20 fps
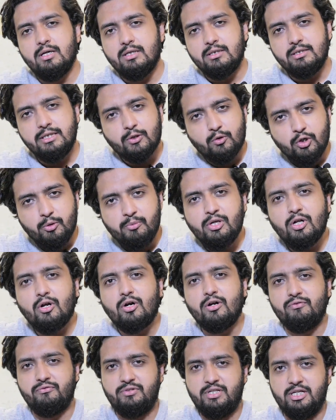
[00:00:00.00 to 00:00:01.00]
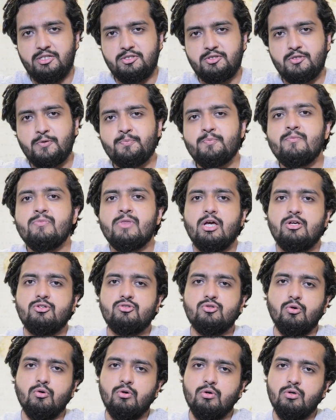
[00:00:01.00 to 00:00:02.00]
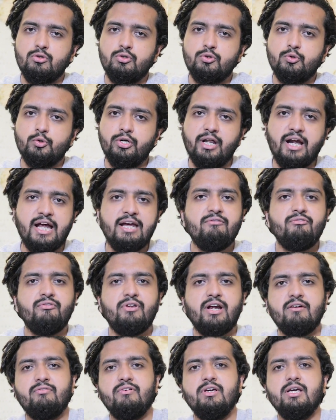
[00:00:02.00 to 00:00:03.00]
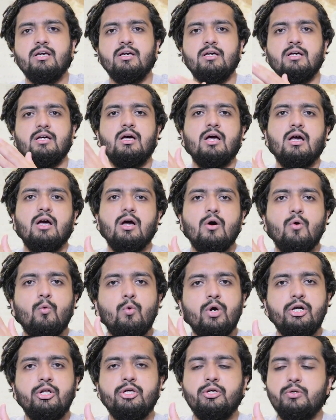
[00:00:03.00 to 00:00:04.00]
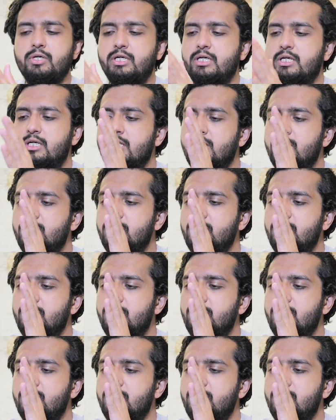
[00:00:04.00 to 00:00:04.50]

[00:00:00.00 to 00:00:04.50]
There could be a lot of things. So to drive traffic, what do you need?